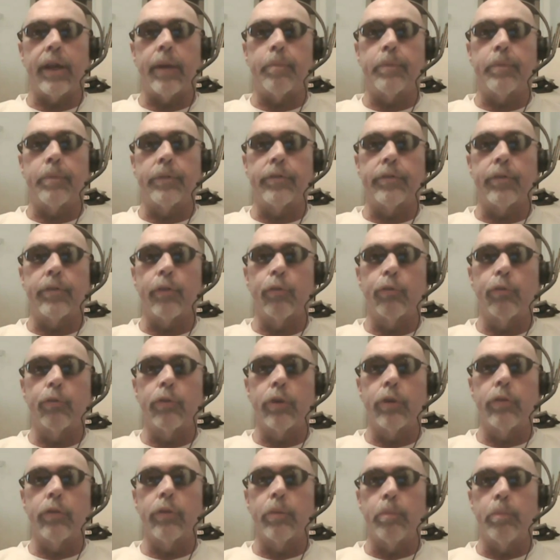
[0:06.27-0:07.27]

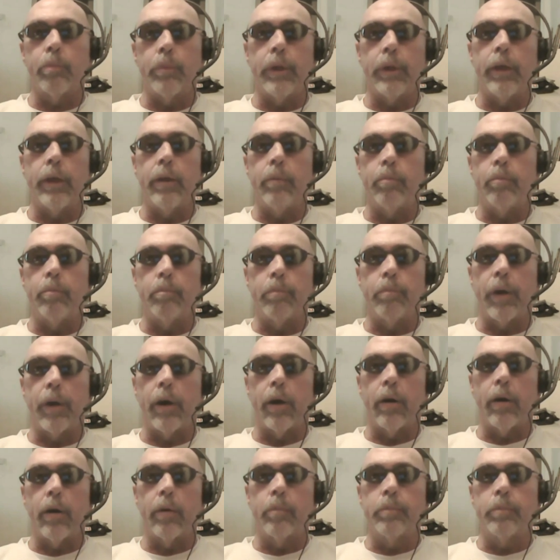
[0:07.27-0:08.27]
episode of the
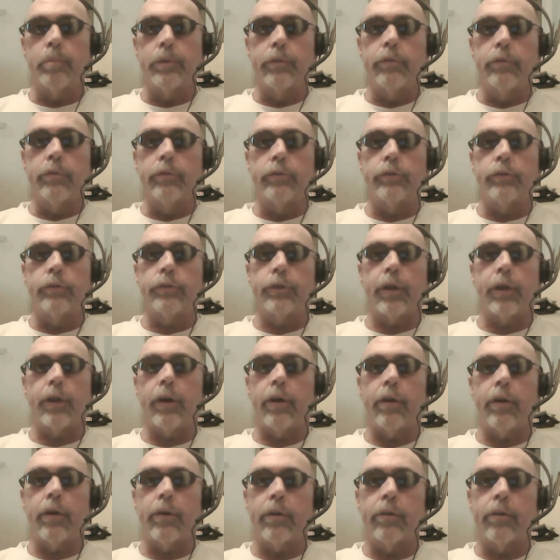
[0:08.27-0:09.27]
Ball Blue
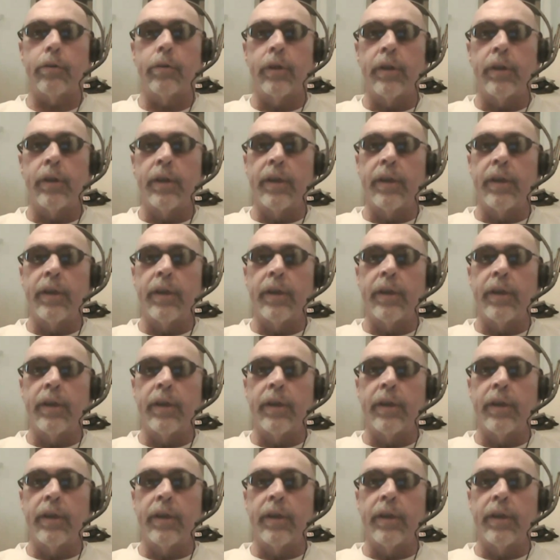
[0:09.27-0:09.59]
Show.